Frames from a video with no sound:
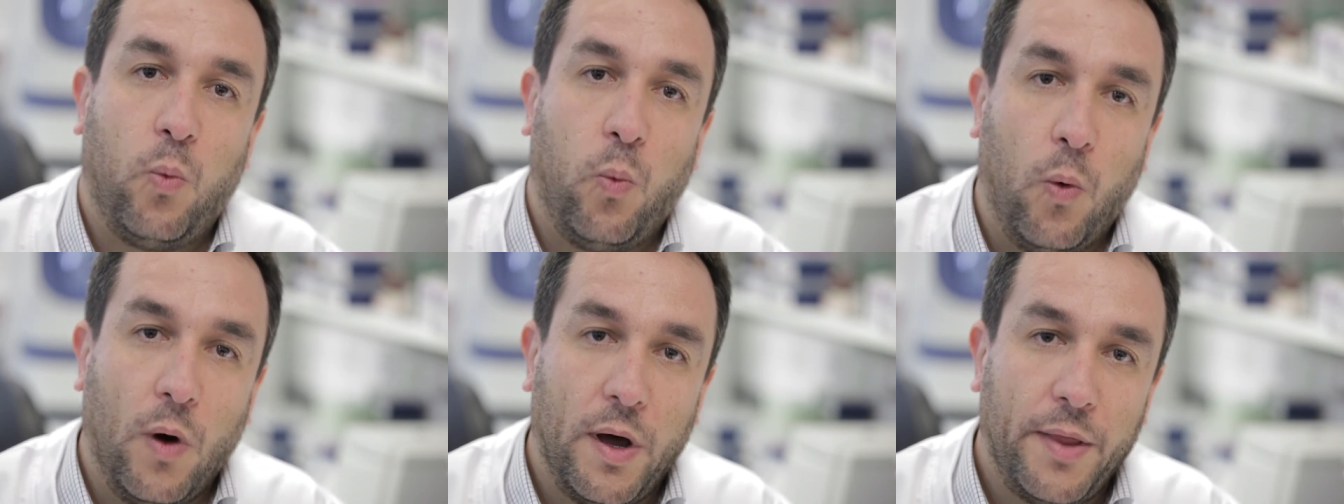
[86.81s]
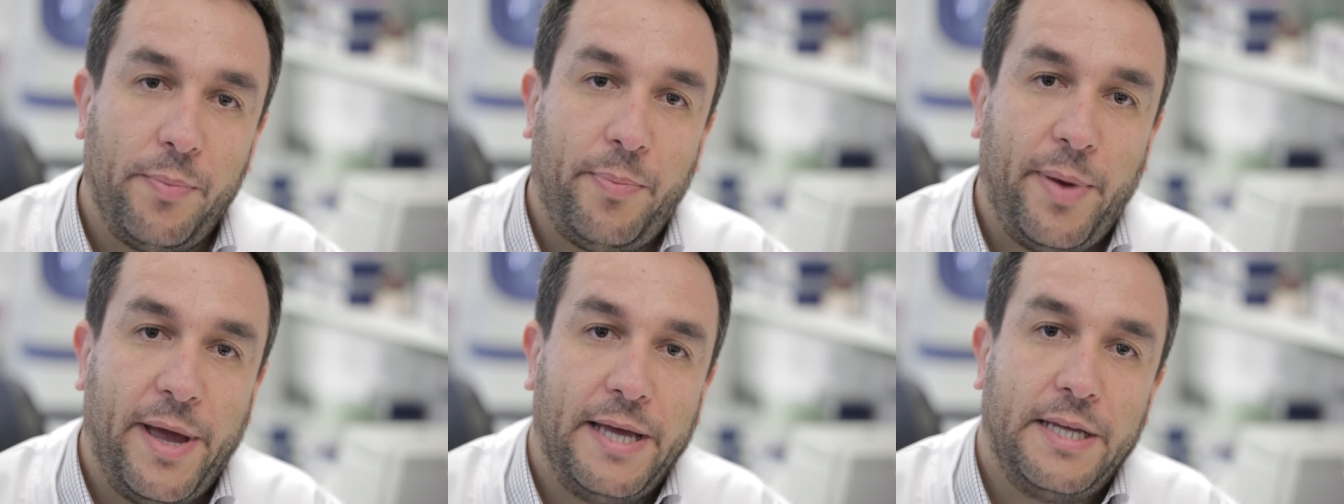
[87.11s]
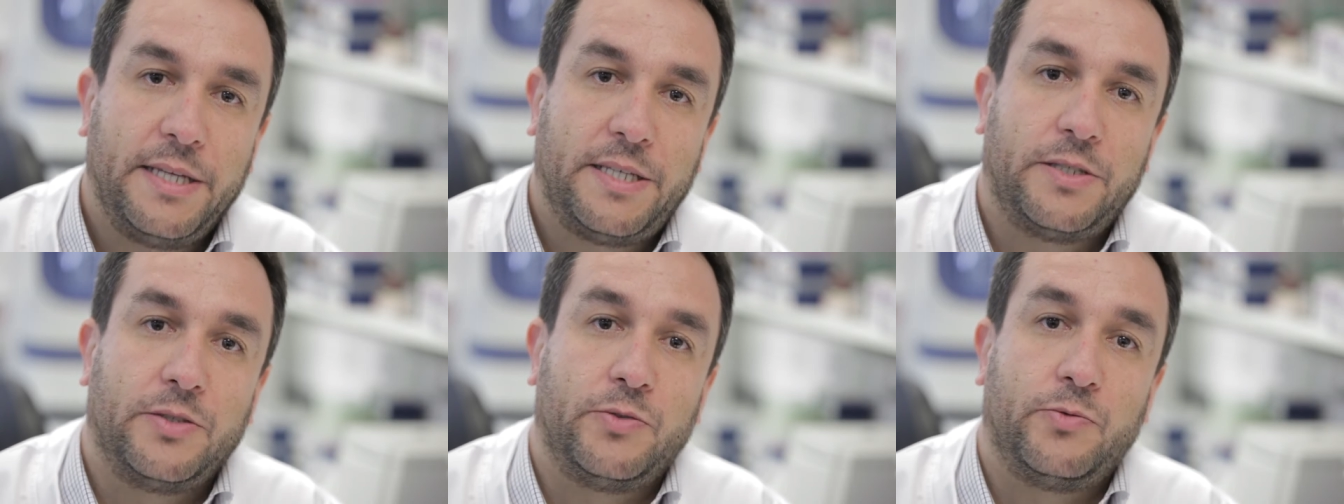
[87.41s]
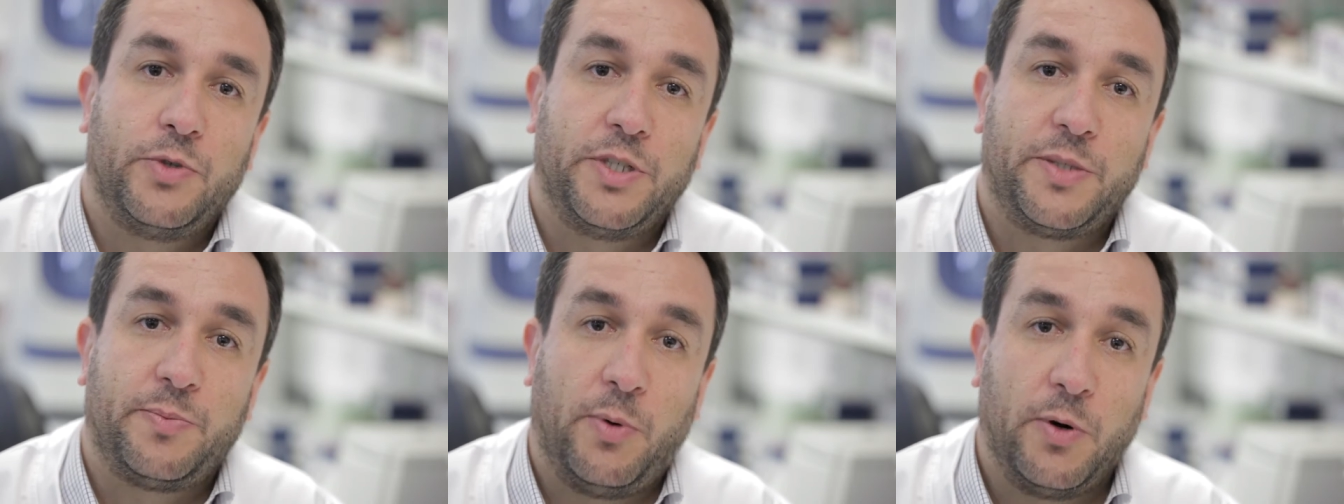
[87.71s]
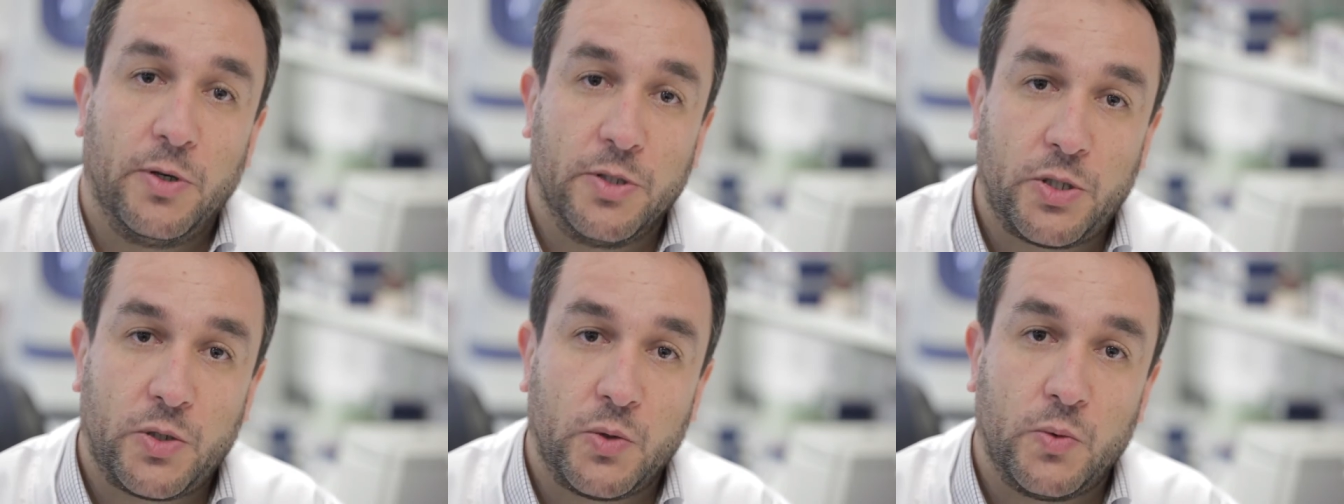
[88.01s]
one patient
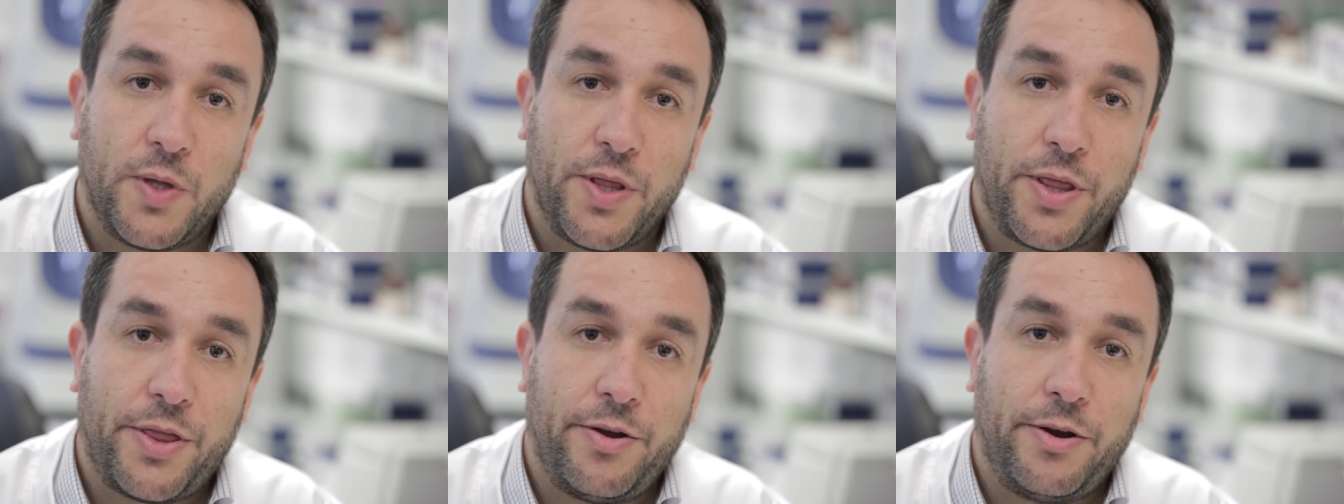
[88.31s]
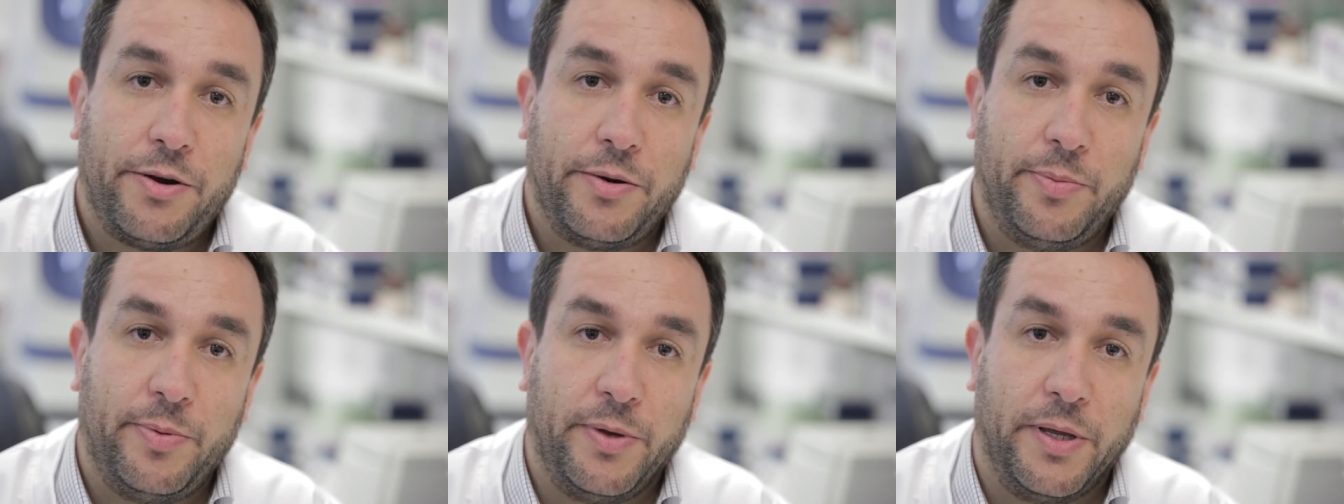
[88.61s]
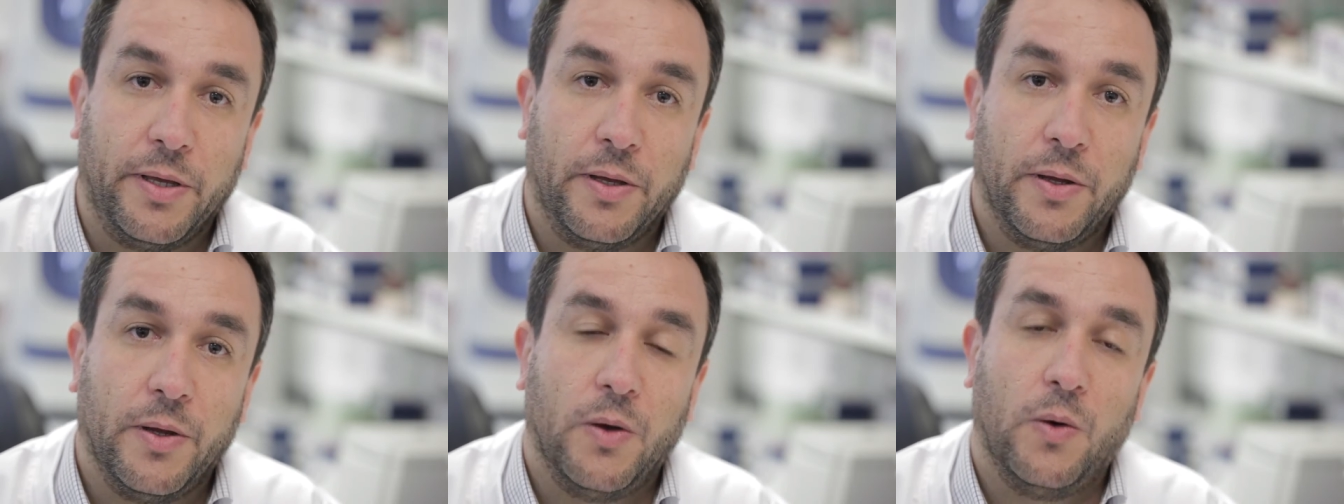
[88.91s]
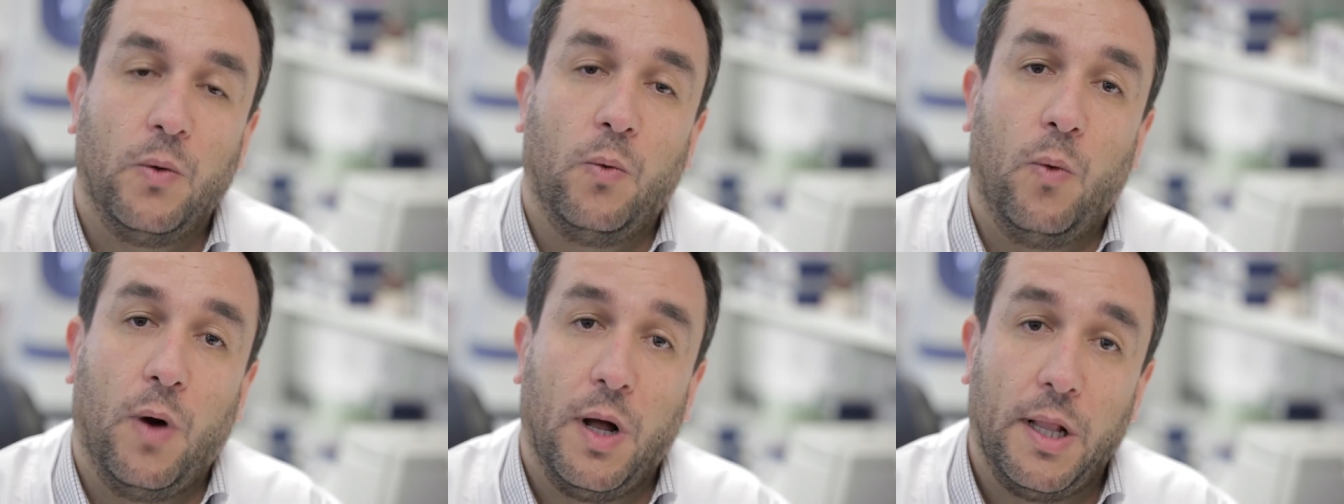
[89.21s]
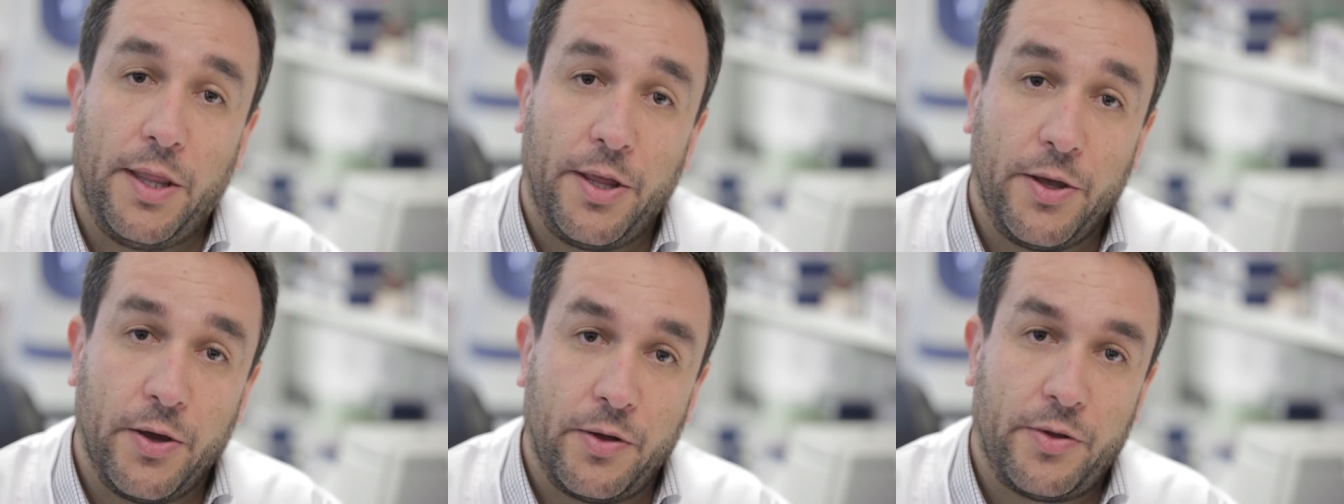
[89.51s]
respond to one therapy,
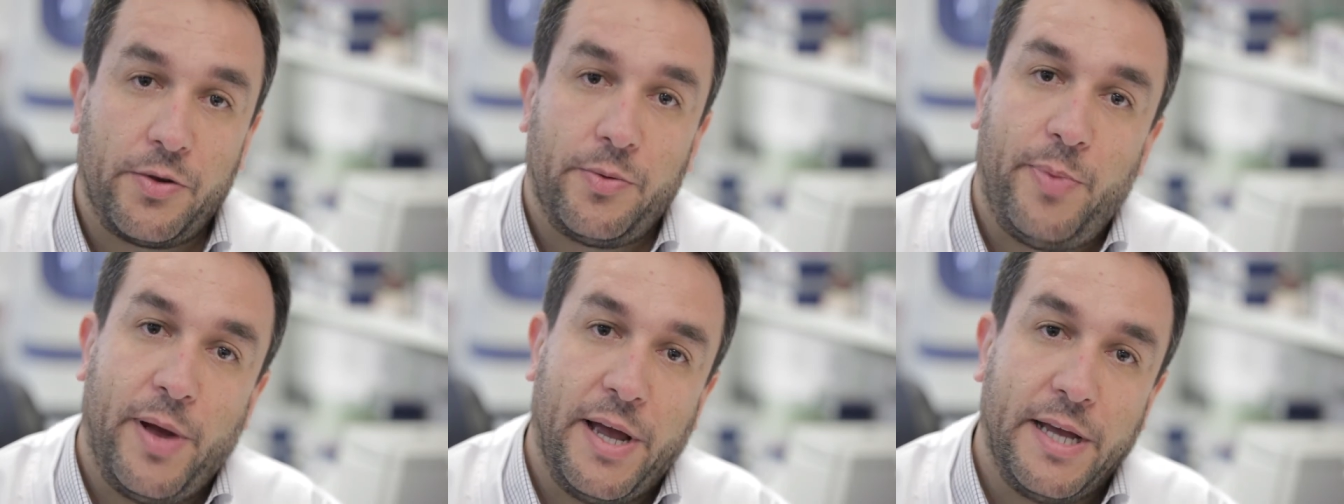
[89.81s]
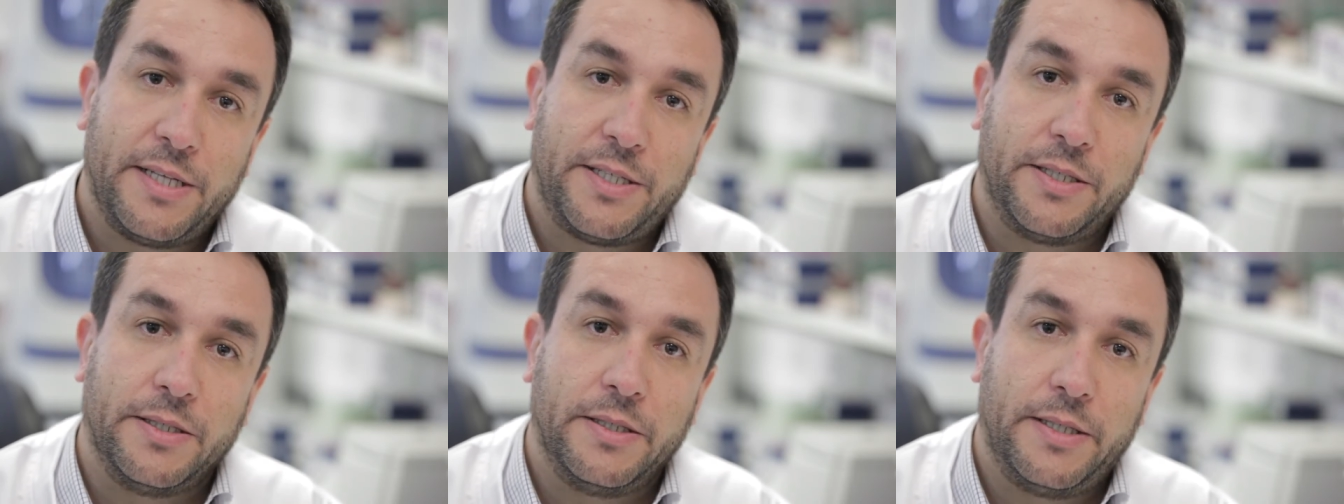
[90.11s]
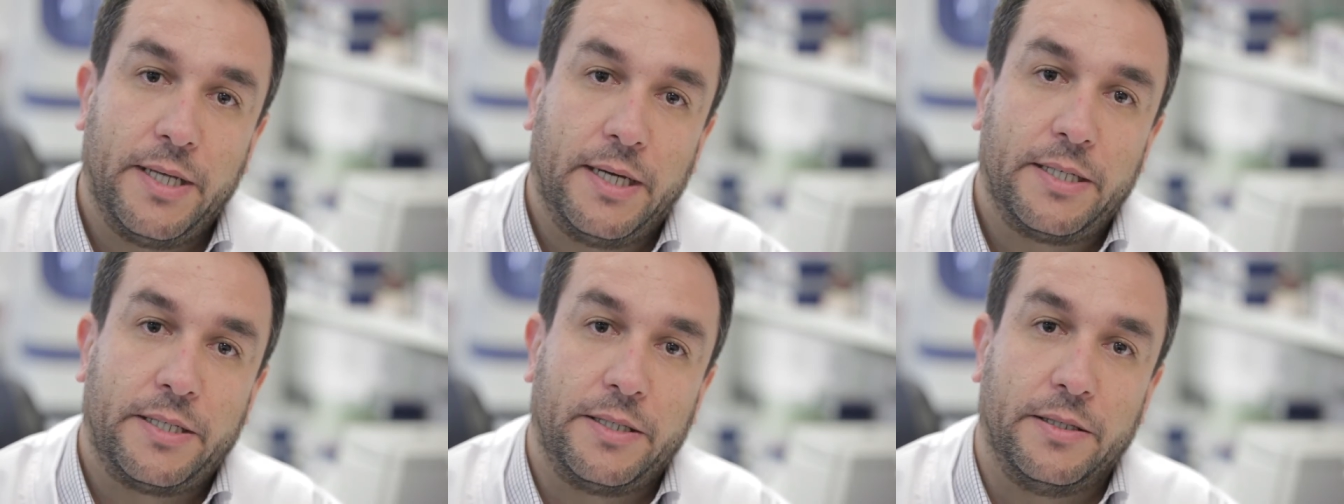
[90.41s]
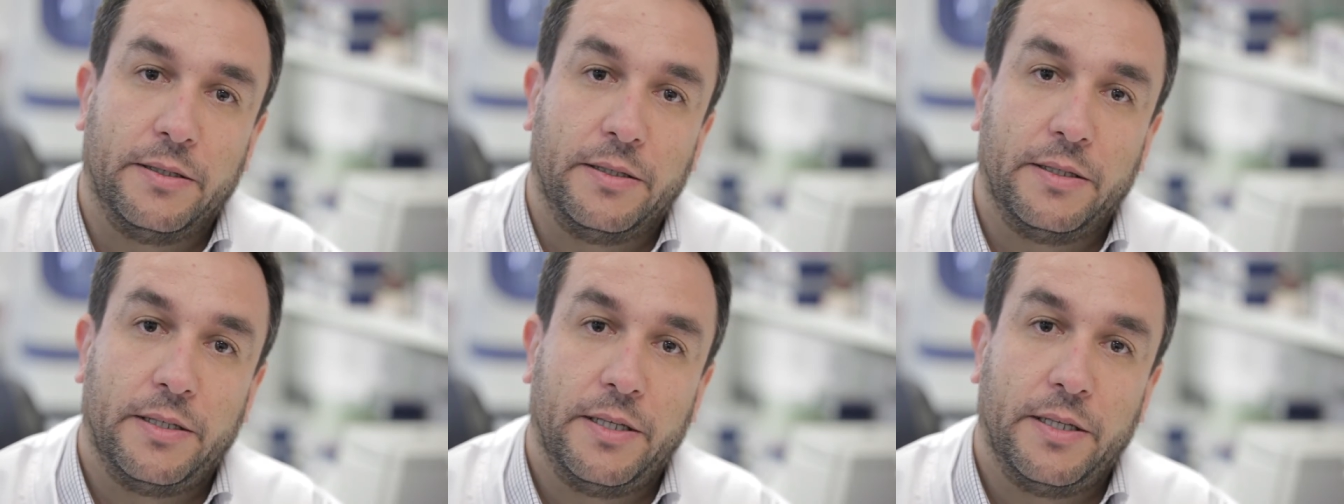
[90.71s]
while the other patient doesn't.